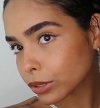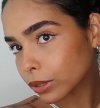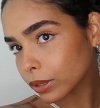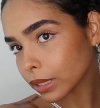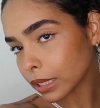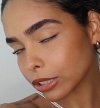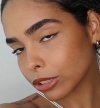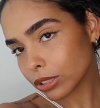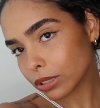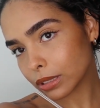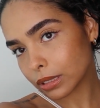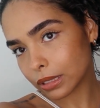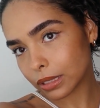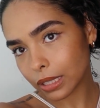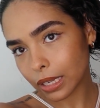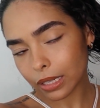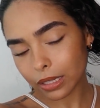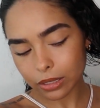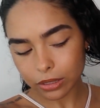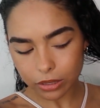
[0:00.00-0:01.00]
So let's just
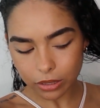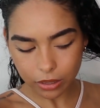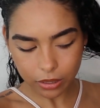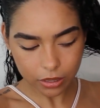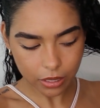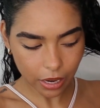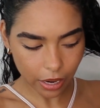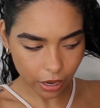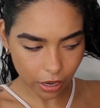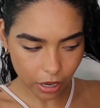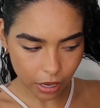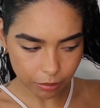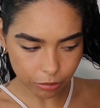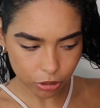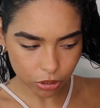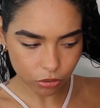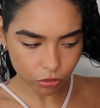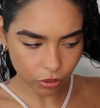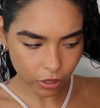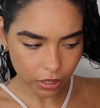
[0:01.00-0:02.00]
get into this hair. I'm
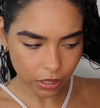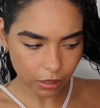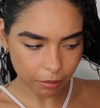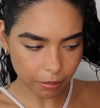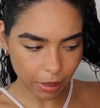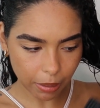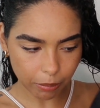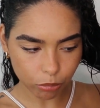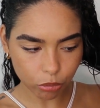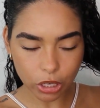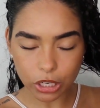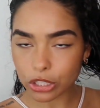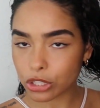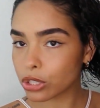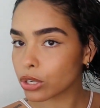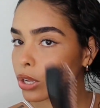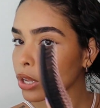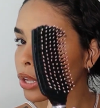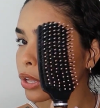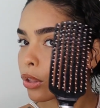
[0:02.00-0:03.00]
just running my
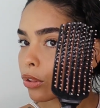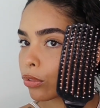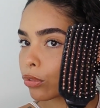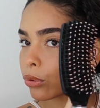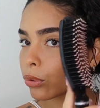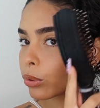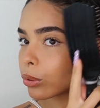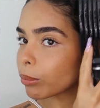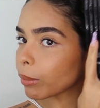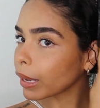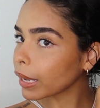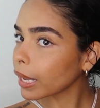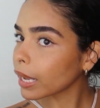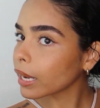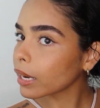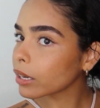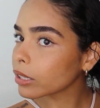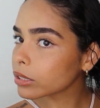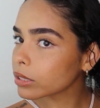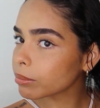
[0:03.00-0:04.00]
brush through my
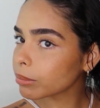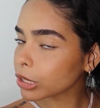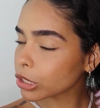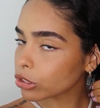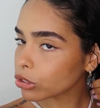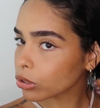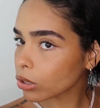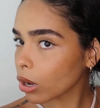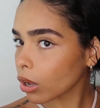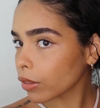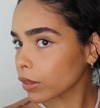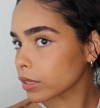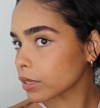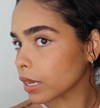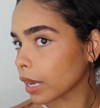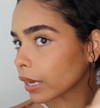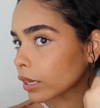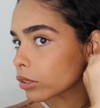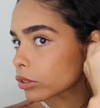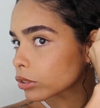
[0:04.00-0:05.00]
hair to make sure all the
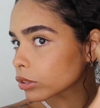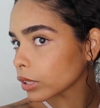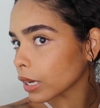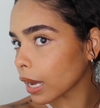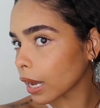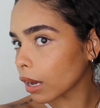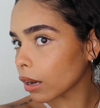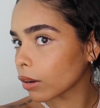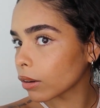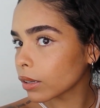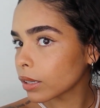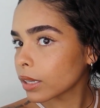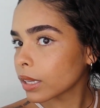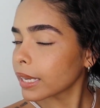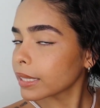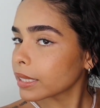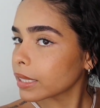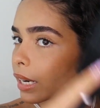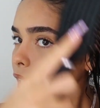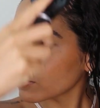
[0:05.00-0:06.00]
tangles are out.
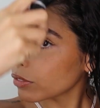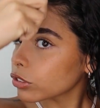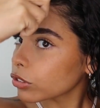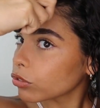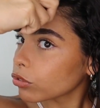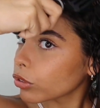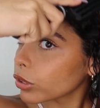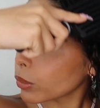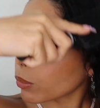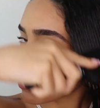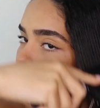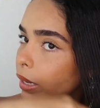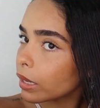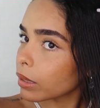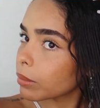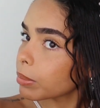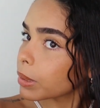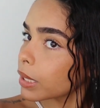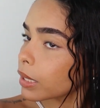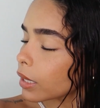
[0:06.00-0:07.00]
I did have to re-wet
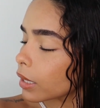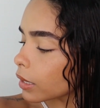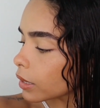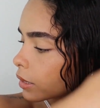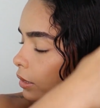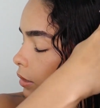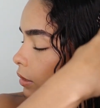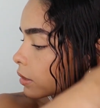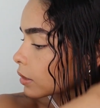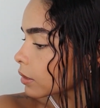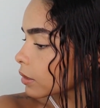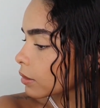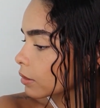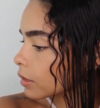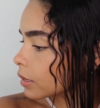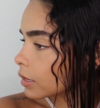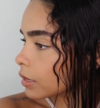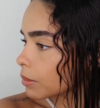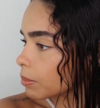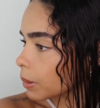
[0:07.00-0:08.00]
it because
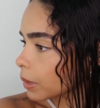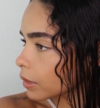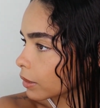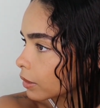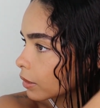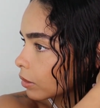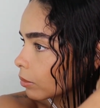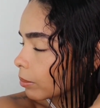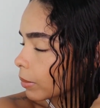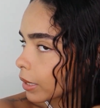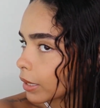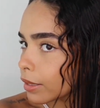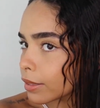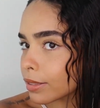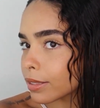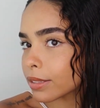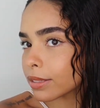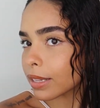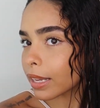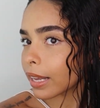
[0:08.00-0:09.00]
it's been a little minute
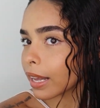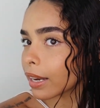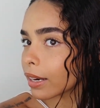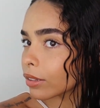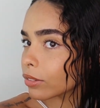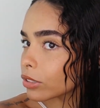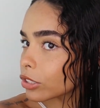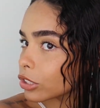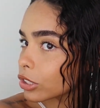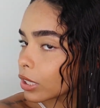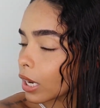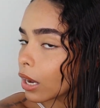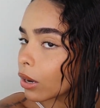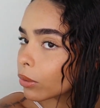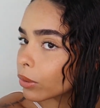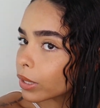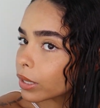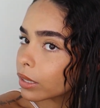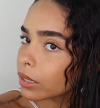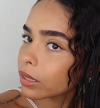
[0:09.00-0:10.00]
since I got out the
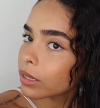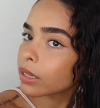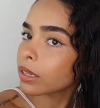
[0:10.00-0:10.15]
shower,